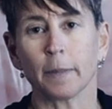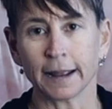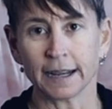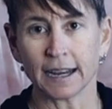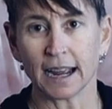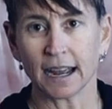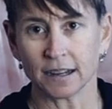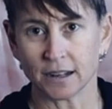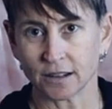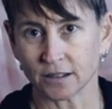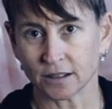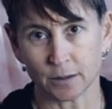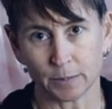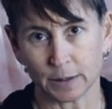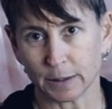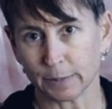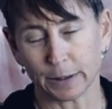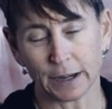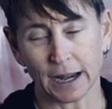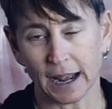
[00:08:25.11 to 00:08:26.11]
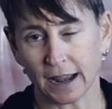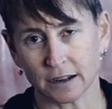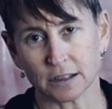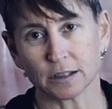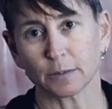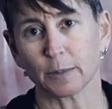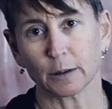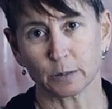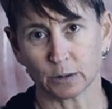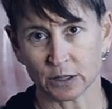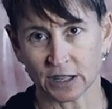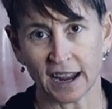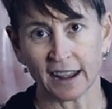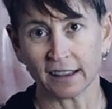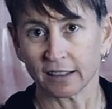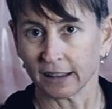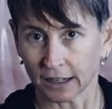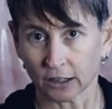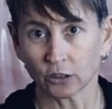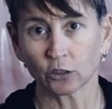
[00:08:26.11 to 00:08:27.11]
My dad used to be bananas about
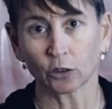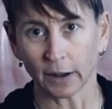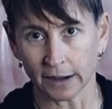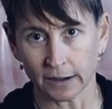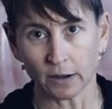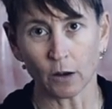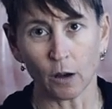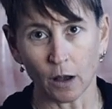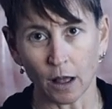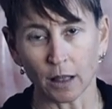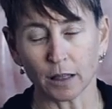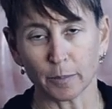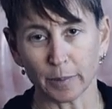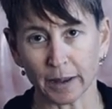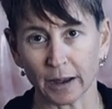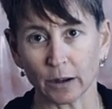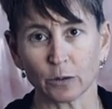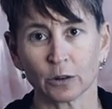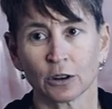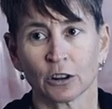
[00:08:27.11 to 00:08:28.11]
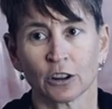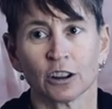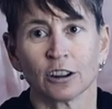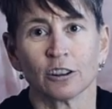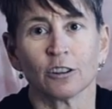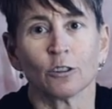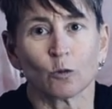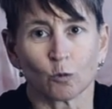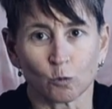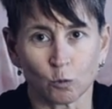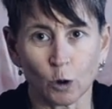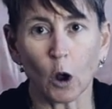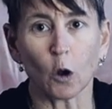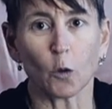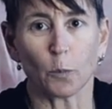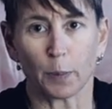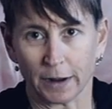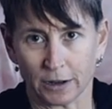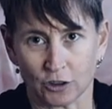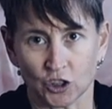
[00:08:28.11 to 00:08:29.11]
sailing, so I know all about
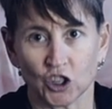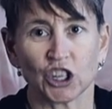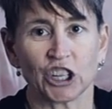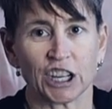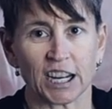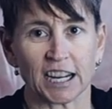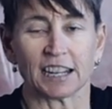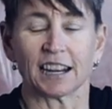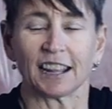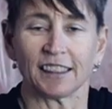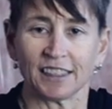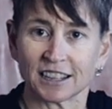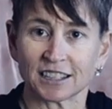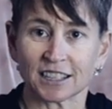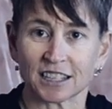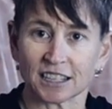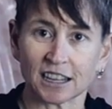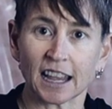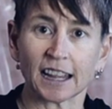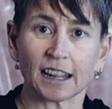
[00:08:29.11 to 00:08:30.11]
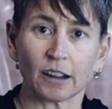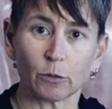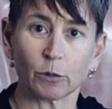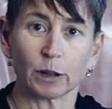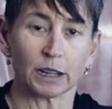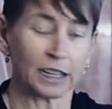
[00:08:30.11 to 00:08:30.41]
rope and sheet. And this is like a